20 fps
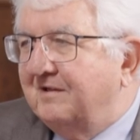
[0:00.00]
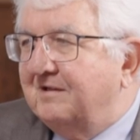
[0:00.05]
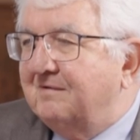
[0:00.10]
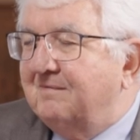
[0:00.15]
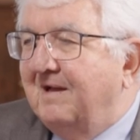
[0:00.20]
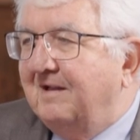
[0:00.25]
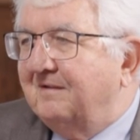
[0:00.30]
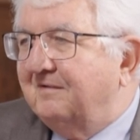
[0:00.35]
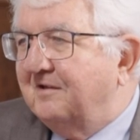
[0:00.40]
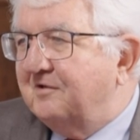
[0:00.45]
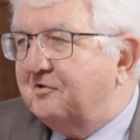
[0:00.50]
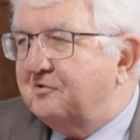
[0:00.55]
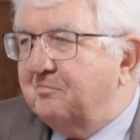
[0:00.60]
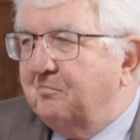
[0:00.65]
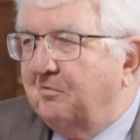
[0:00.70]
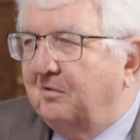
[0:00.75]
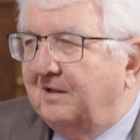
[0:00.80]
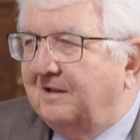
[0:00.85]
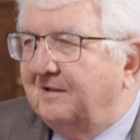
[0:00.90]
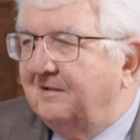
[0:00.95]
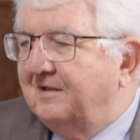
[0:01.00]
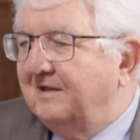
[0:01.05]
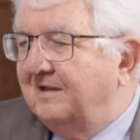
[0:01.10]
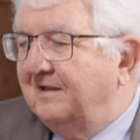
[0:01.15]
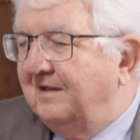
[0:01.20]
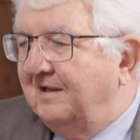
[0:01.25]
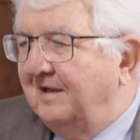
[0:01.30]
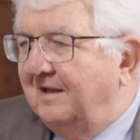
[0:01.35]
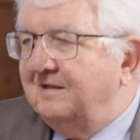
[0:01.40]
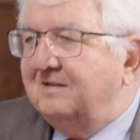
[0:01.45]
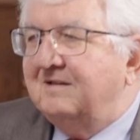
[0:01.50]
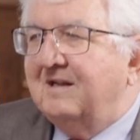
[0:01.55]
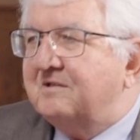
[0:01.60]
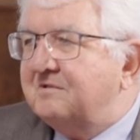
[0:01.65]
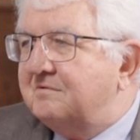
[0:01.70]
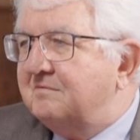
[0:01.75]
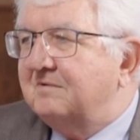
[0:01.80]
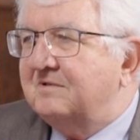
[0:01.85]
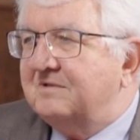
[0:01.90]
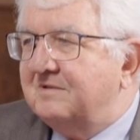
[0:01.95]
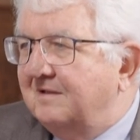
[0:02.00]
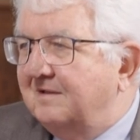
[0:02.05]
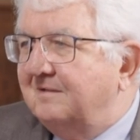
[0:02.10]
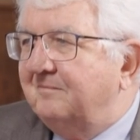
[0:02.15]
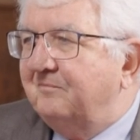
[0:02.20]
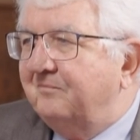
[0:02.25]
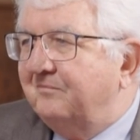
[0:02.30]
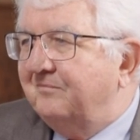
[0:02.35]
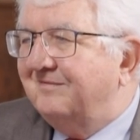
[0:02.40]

advantage more industriously.